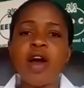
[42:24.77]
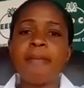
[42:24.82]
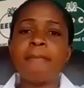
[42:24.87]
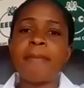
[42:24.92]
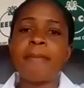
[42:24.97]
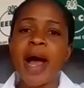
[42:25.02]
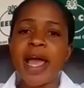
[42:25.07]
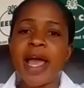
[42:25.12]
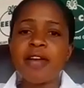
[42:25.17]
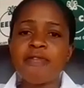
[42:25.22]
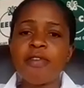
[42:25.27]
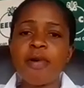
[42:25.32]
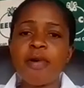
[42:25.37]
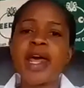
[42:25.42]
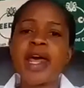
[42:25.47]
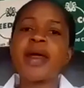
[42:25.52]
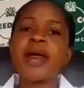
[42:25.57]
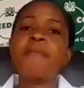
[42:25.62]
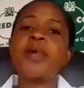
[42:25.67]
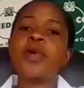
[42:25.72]
buying from a
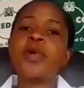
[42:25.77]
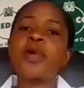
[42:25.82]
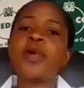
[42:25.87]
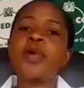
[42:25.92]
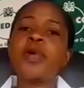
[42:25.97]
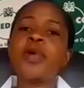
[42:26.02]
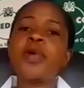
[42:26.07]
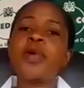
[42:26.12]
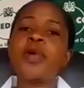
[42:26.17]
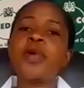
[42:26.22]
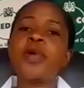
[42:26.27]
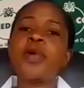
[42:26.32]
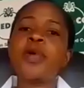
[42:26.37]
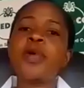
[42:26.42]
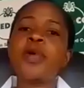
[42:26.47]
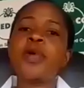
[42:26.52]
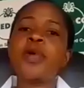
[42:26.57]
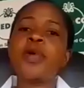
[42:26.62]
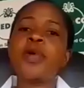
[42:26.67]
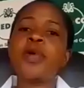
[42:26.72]
reputable
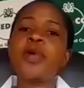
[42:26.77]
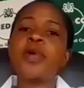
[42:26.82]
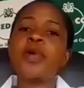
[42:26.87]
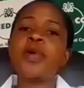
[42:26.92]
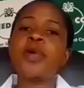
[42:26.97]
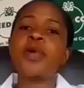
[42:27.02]
supplier,